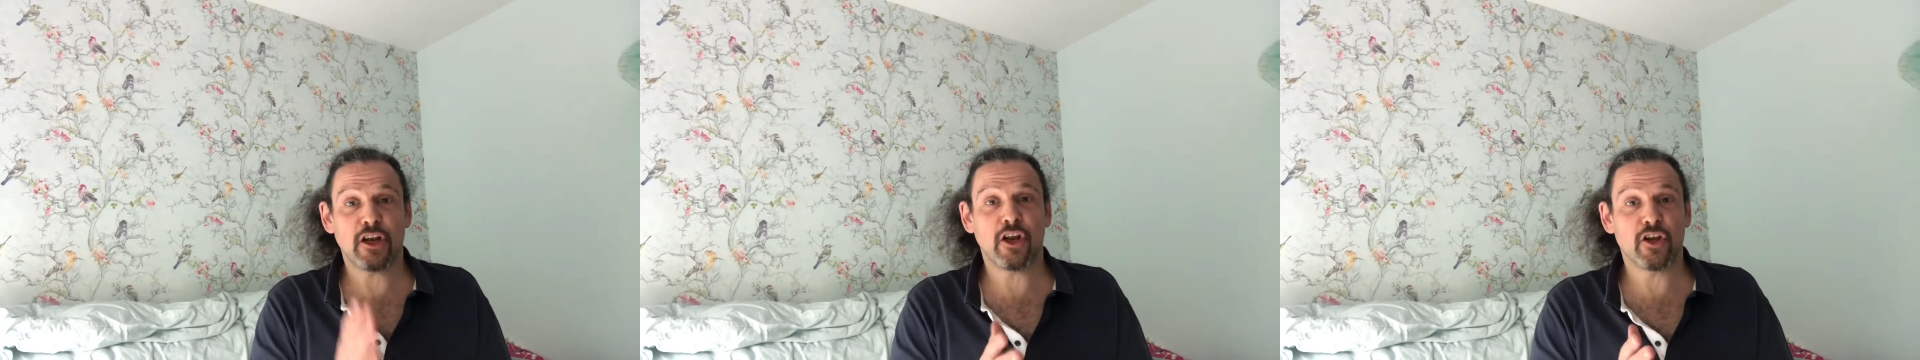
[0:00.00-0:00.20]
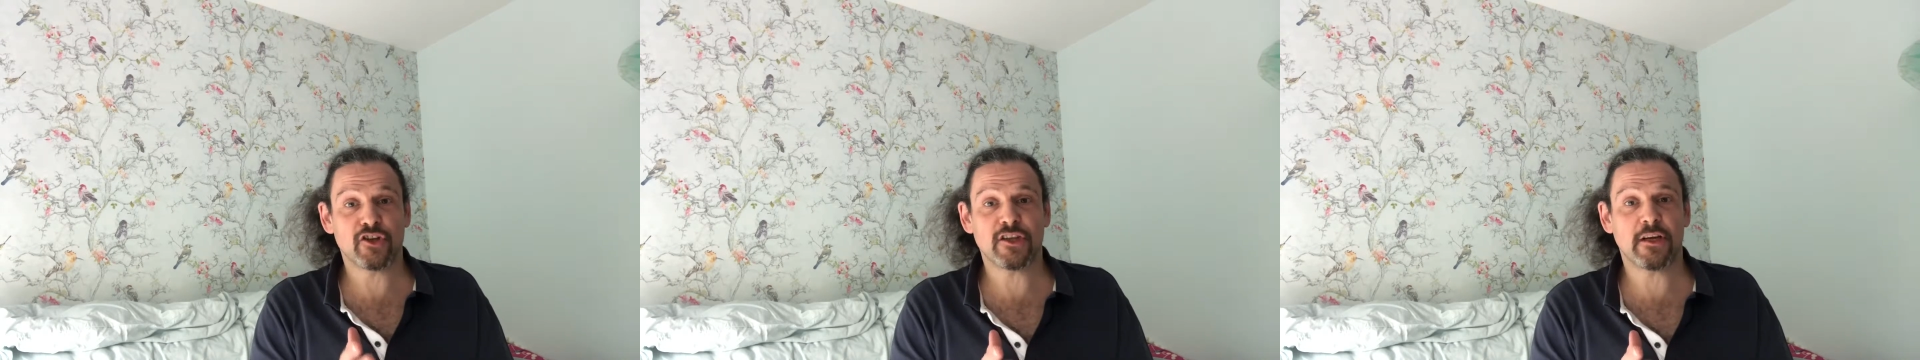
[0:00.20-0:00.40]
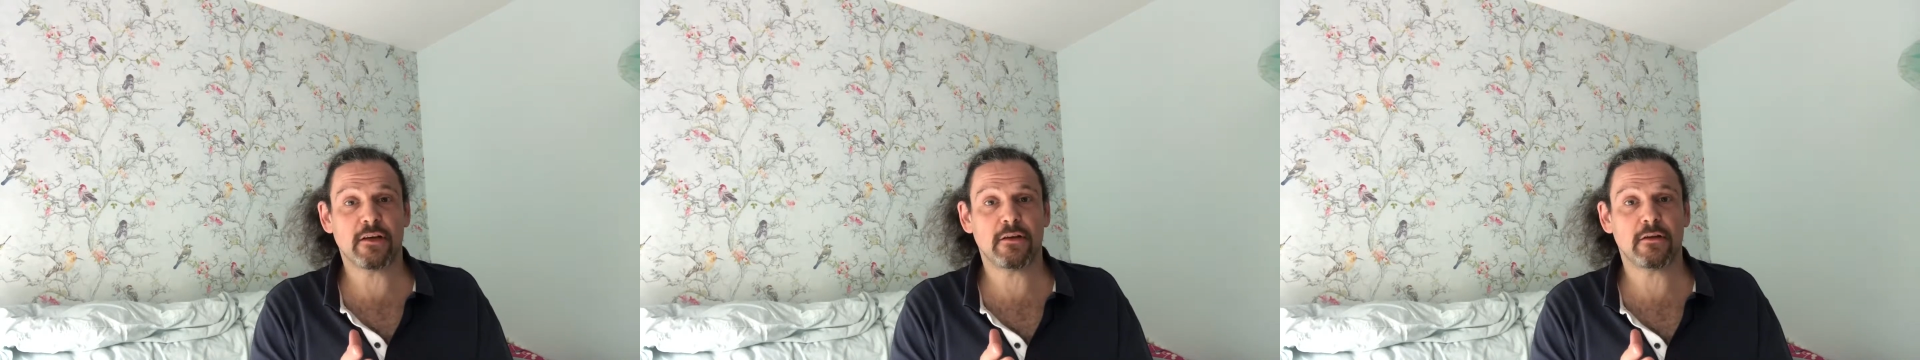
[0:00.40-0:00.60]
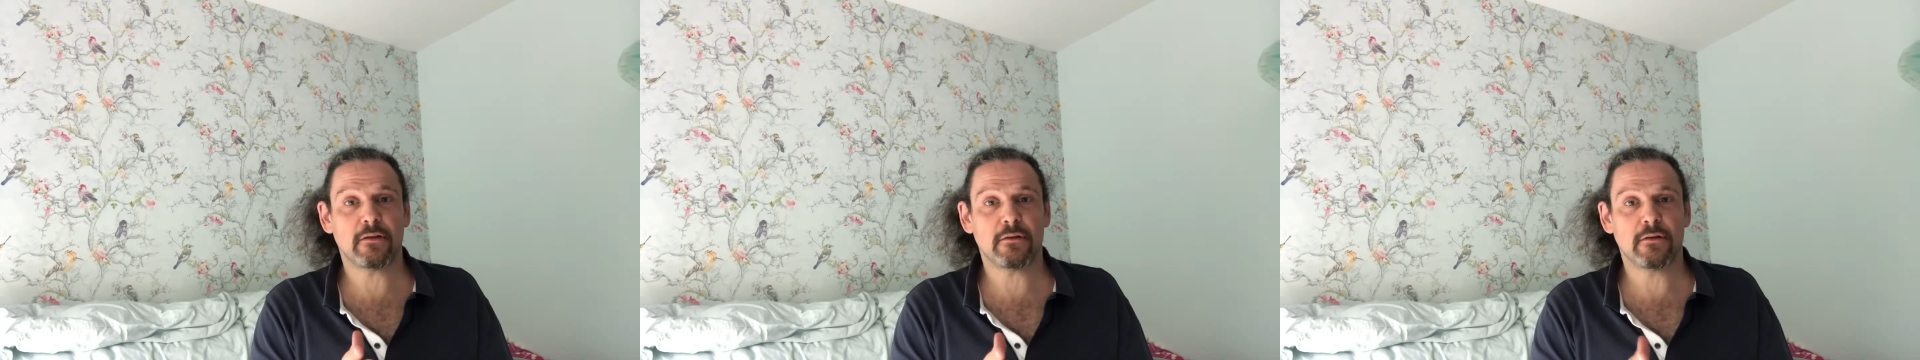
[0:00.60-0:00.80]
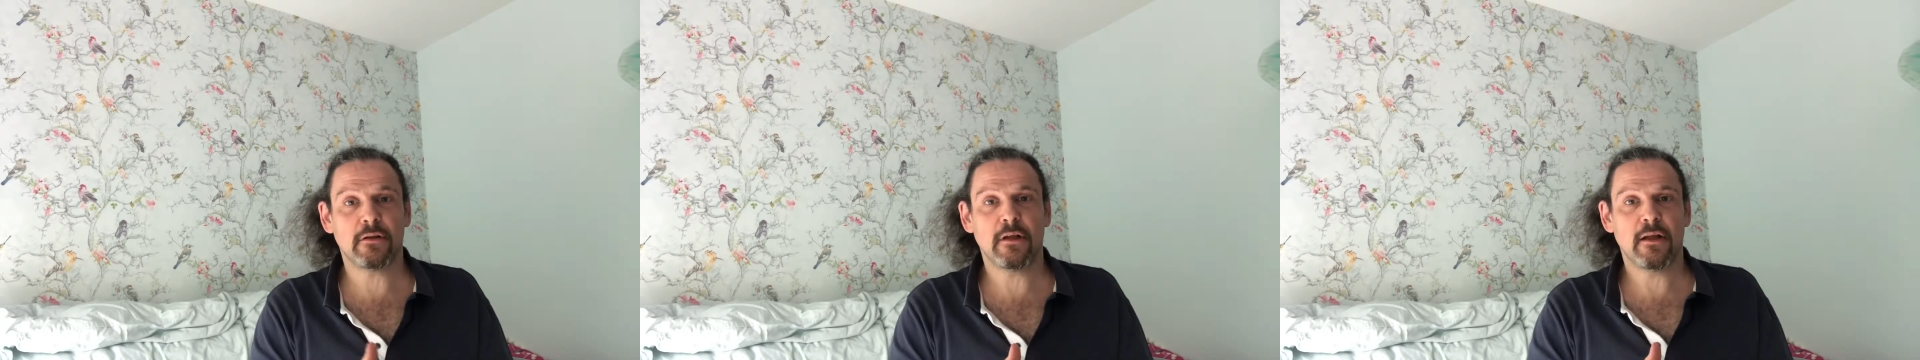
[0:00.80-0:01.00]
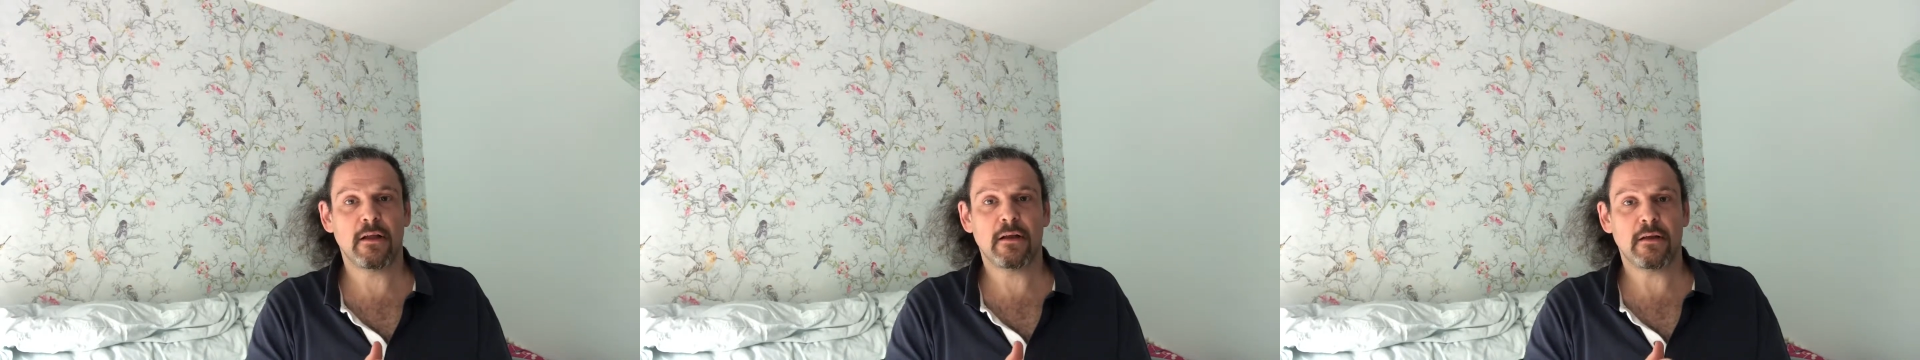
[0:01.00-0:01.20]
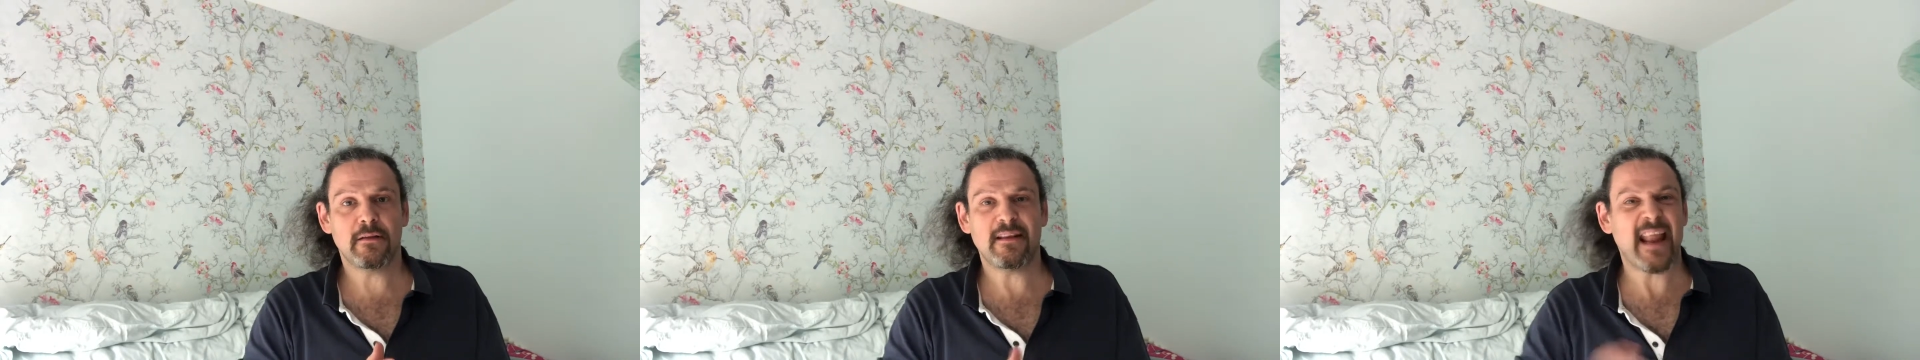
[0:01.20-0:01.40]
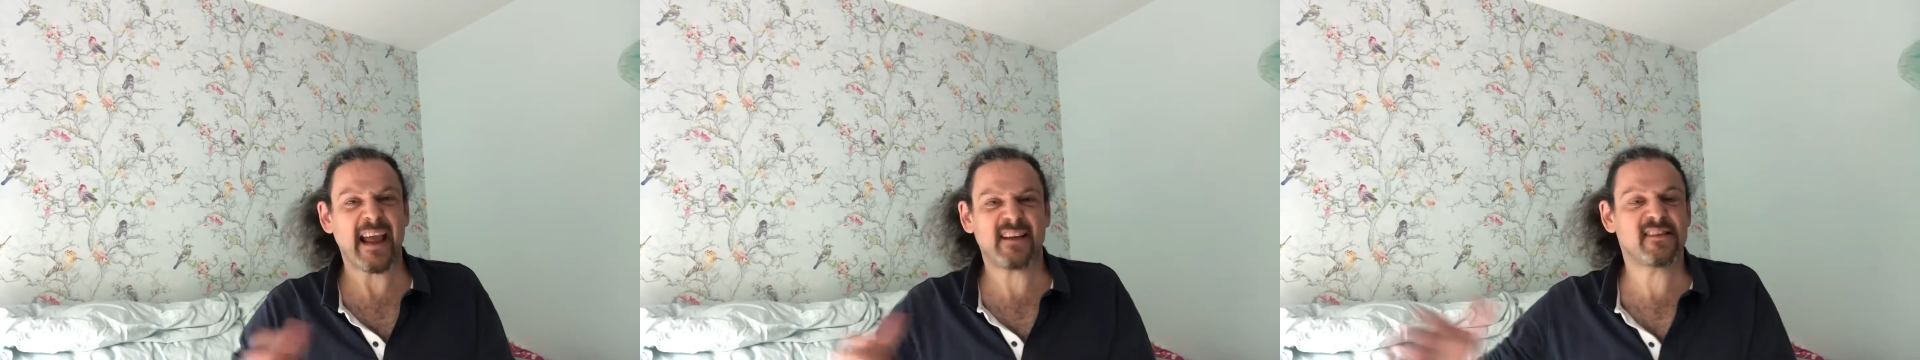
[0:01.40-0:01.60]
logical
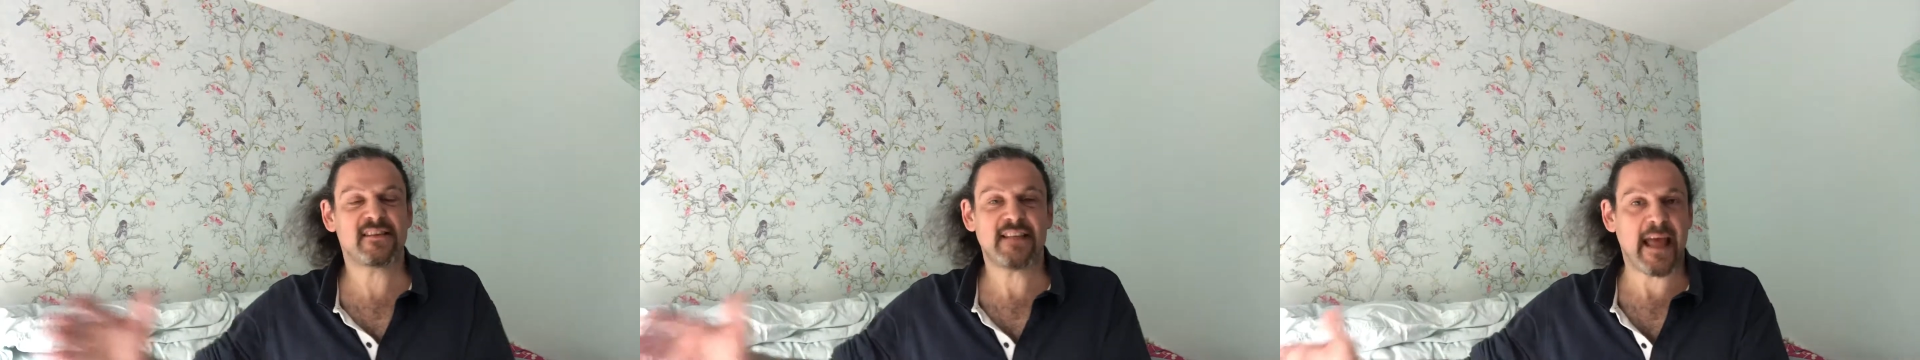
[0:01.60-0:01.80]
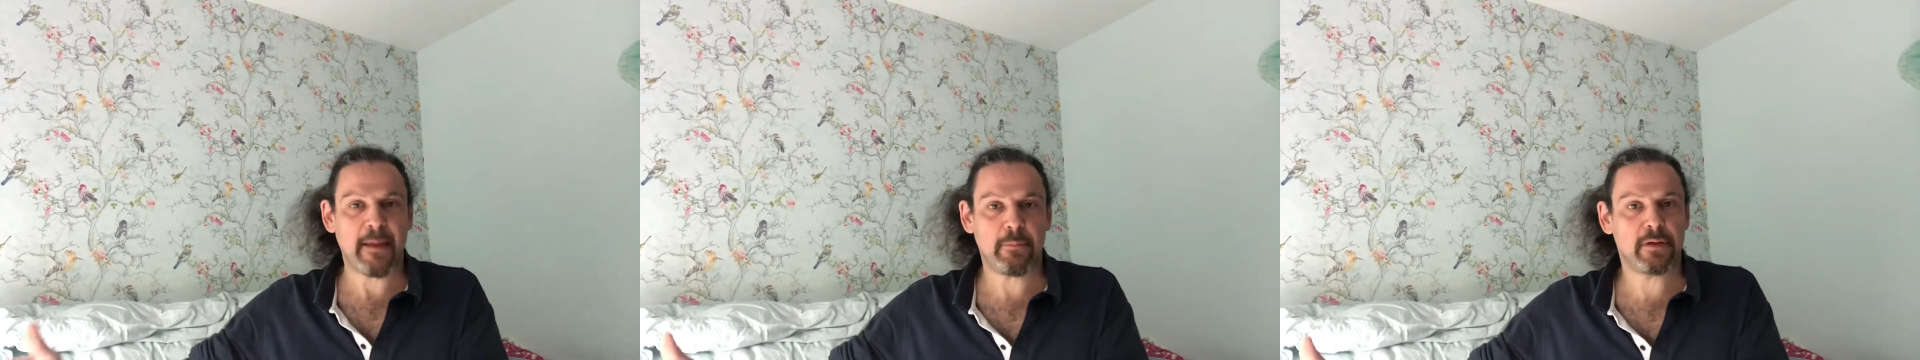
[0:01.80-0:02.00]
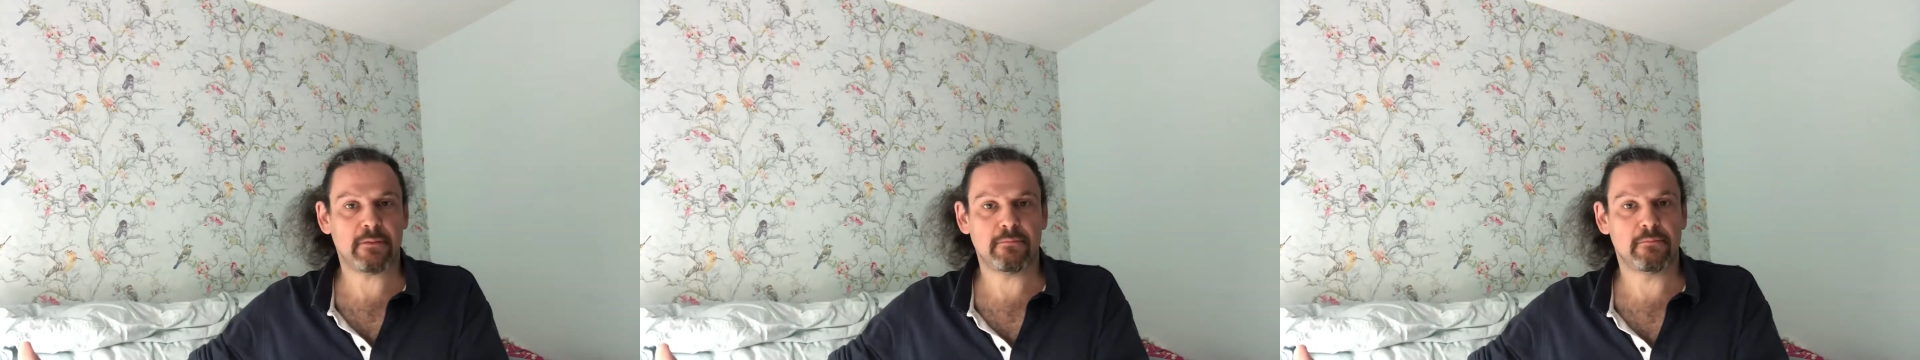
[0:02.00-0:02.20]
next step.